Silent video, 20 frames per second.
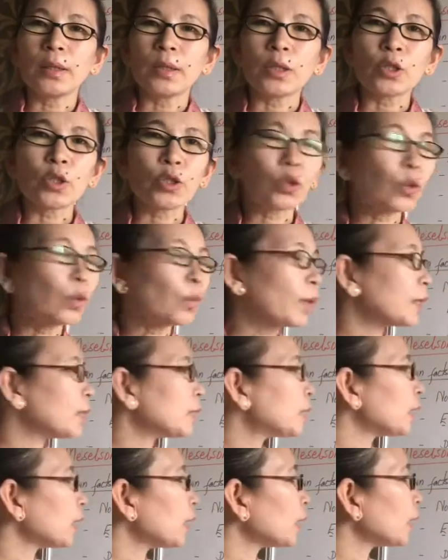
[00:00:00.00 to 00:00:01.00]
So when
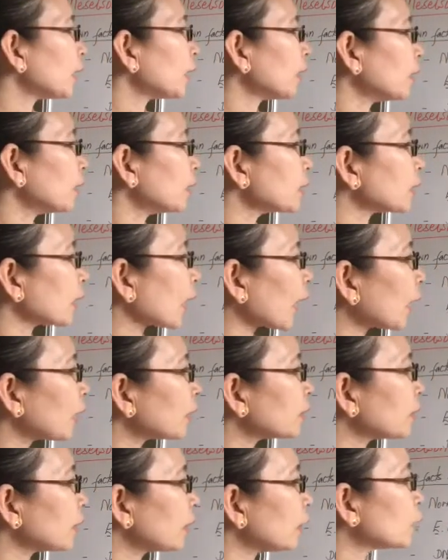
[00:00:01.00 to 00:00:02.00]
DNA is
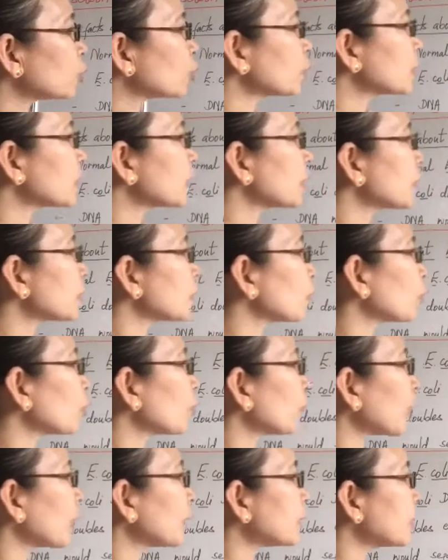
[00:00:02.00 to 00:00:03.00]
added into cesium
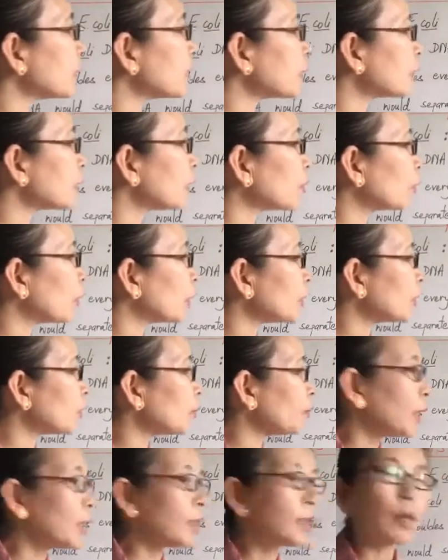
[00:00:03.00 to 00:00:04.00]
chloride density
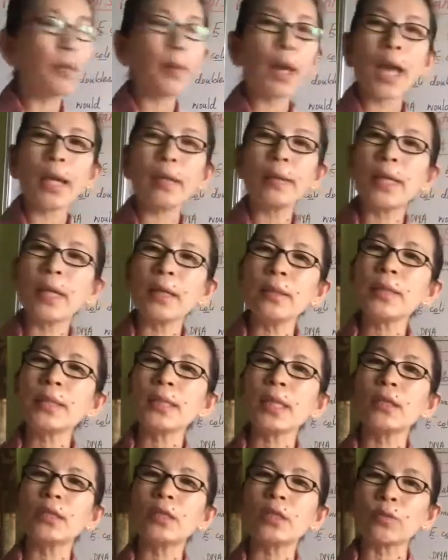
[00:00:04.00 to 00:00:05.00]
gradient medium and then
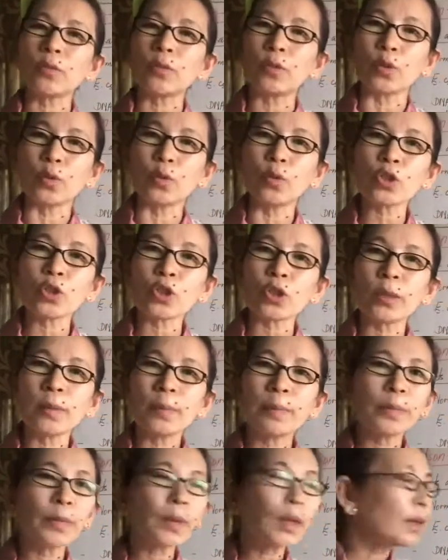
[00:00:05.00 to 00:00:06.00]
centrifuged,
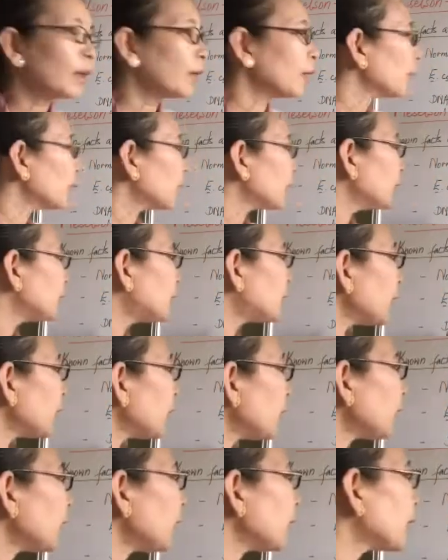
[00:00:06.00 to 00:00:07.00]

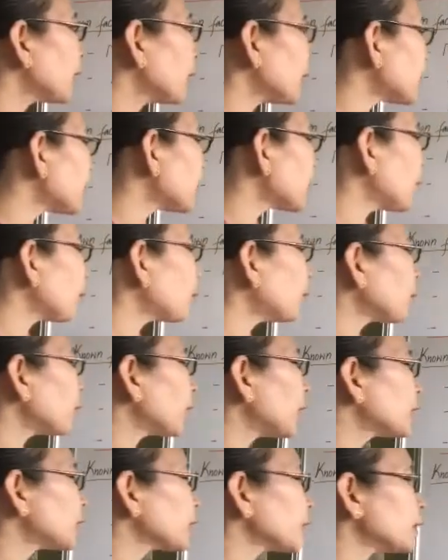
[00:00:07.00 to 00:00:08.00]
DNA gets
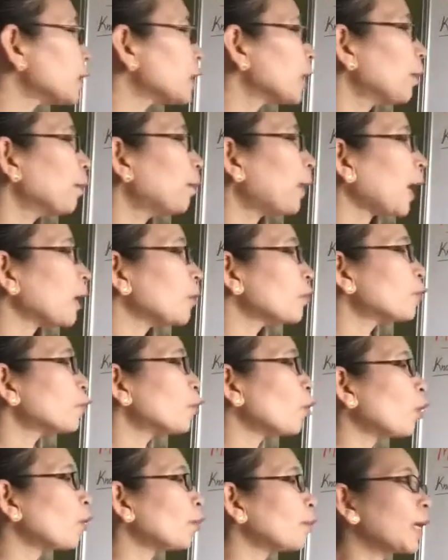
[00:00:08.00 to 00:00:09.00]
separated by
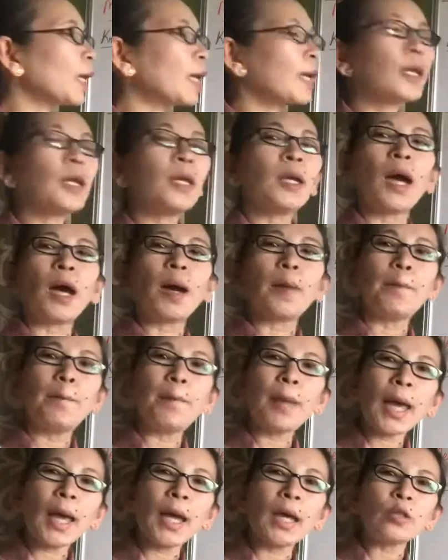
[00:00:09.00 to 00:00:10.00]
forming a
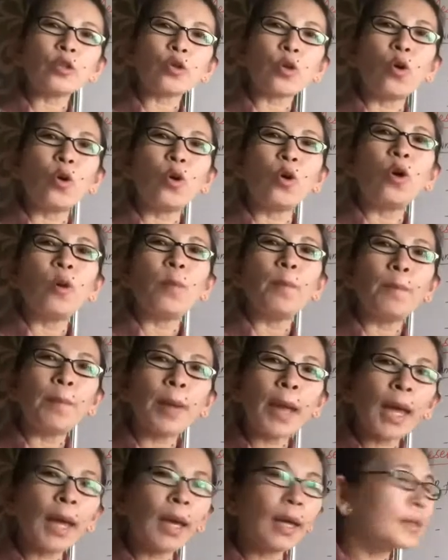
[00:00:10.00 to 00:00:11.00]
band or
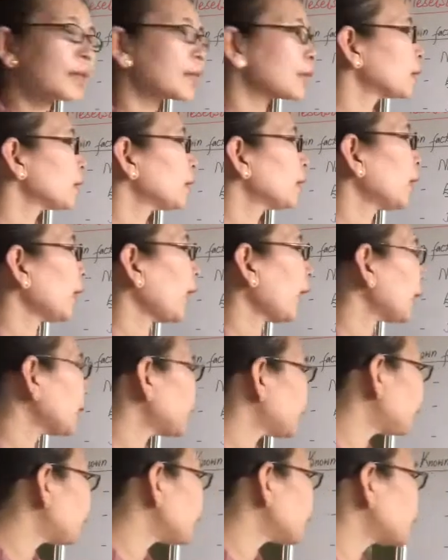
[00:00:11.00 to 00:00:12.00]
bands at
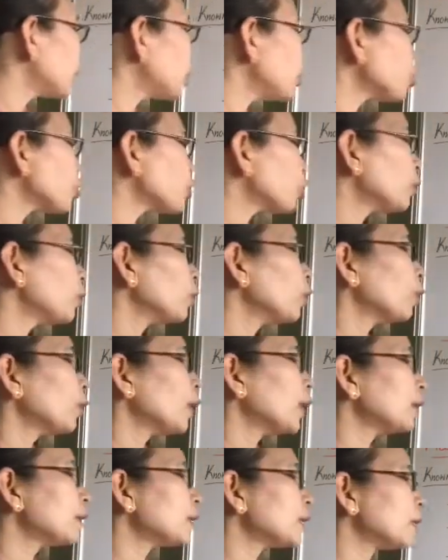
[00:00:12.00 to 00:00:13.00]
the position
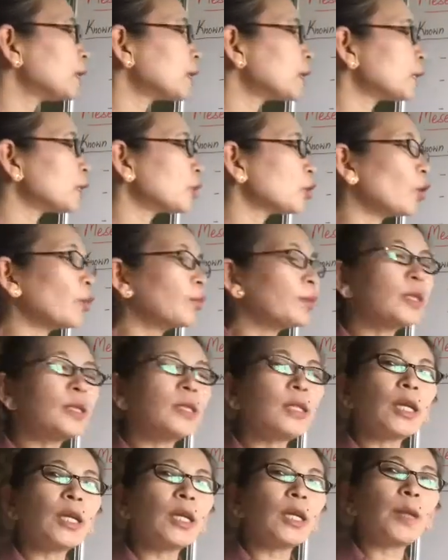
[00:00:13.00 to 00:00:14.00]
where the density of the
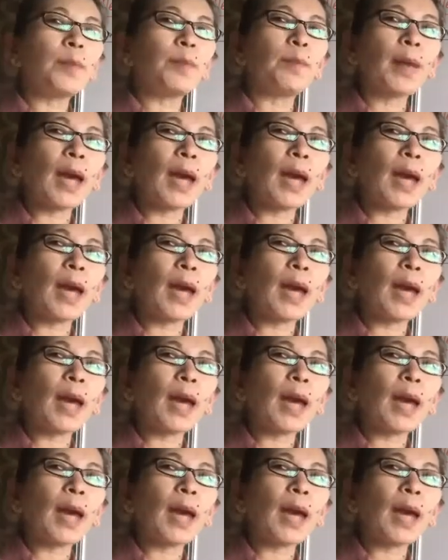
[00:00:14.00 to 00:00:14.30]
DNA